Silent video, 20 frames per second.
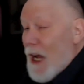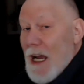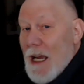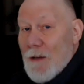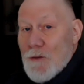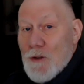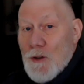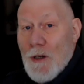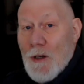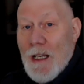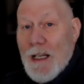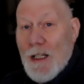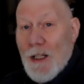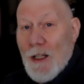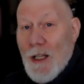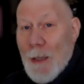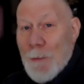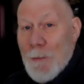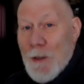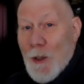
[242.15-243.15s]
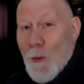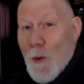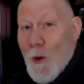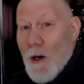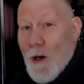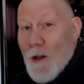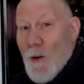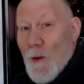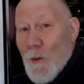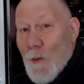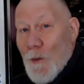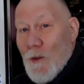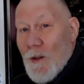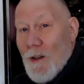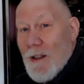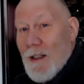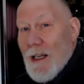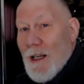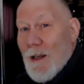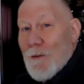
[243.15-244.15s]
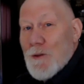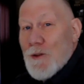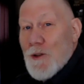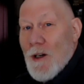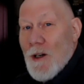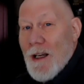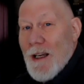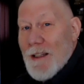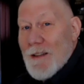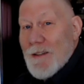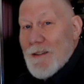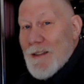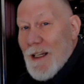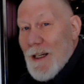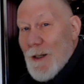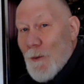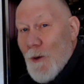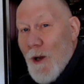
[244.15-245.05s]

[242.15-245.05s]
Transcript: I've tried climbing walls and I've tried uh,